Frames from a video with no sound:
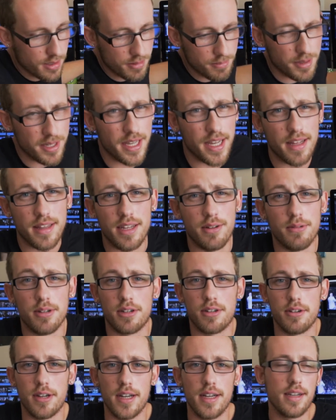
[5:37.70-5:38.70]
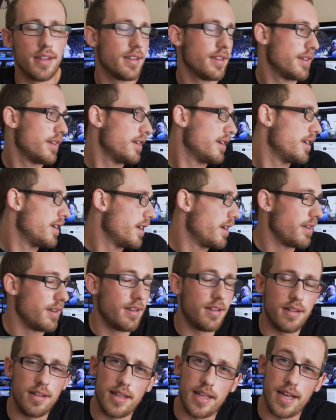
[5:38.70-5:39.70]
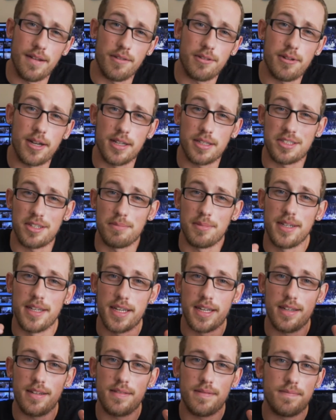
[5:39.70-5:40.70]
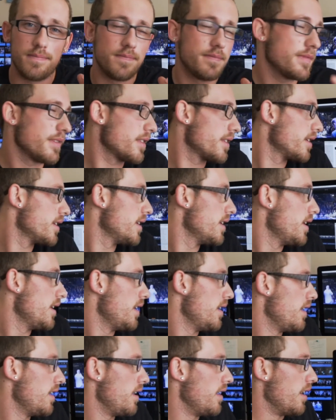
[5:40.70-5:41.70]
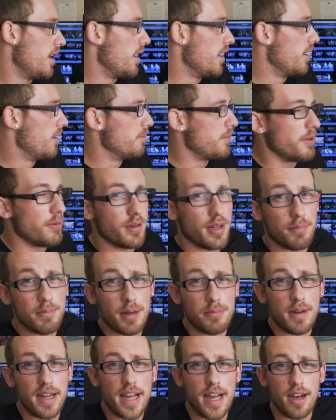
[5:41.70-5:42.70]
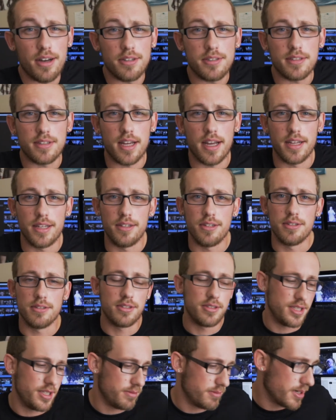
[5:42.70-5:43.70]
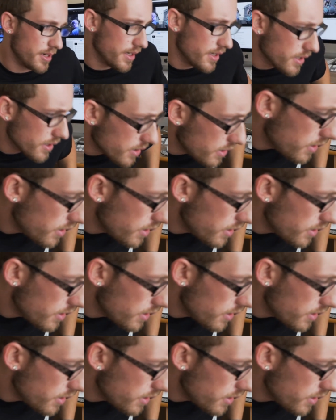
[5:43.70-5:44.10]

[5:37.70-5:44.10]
But yeah, they work great. They haven't crashed on me yet. But when I'm at my house, I use G-Raid.